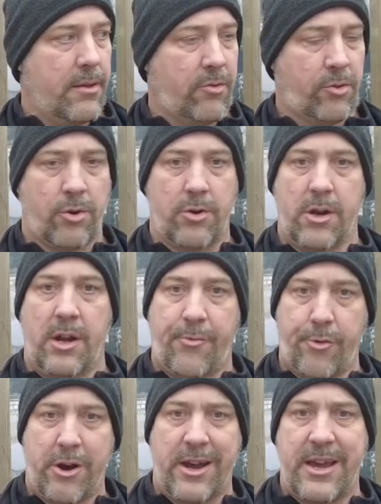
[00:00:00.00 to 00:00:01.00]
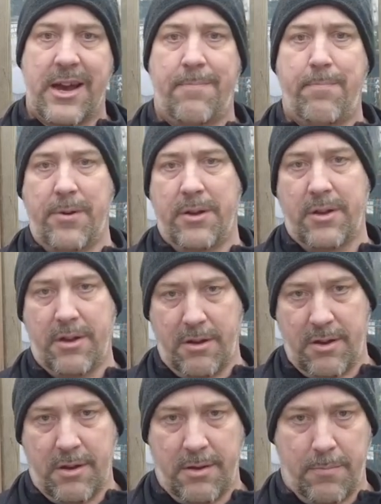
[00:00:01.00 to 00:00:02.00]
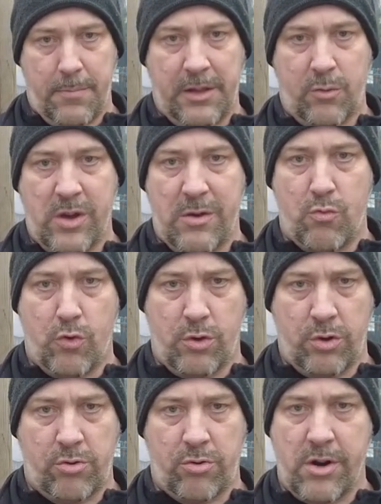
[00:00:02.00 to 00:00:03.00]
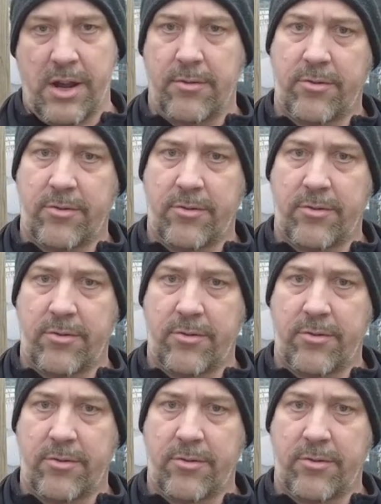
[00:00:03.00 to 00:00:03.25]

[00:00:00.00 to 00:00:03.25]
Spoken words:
soil dry up between watering.